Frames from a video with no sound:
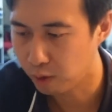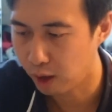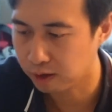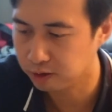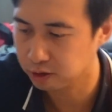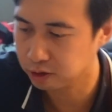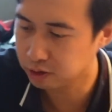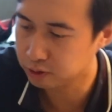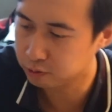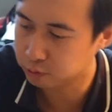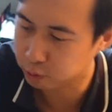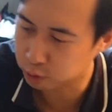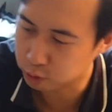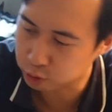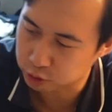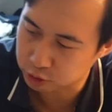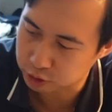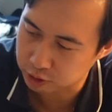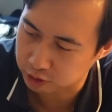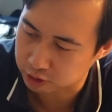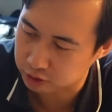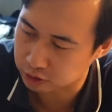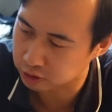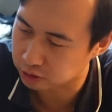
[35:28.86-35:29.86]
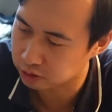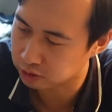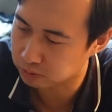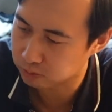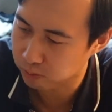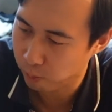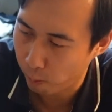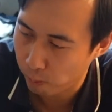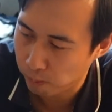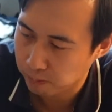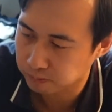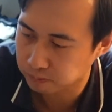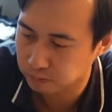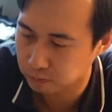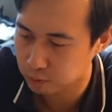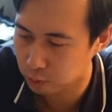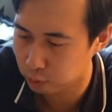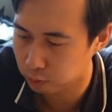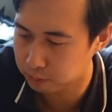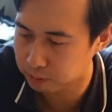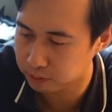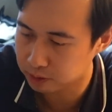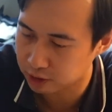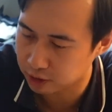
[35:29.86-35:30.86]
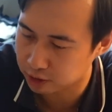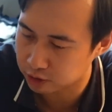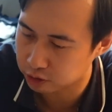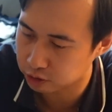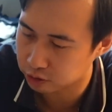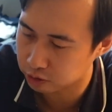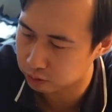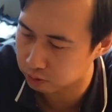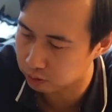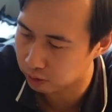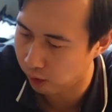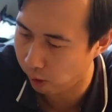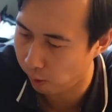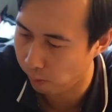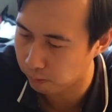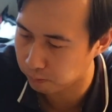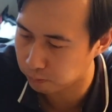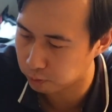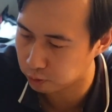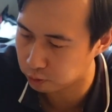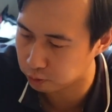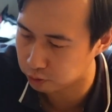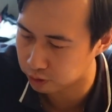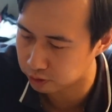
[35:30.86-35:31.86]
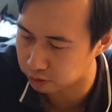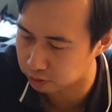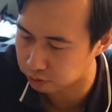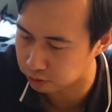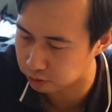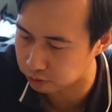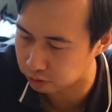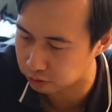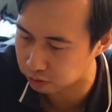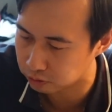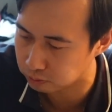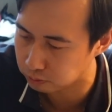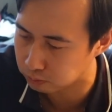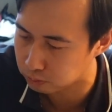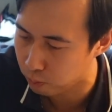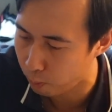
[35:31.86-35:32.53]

This is unfortunate because it would be nice to try those out too.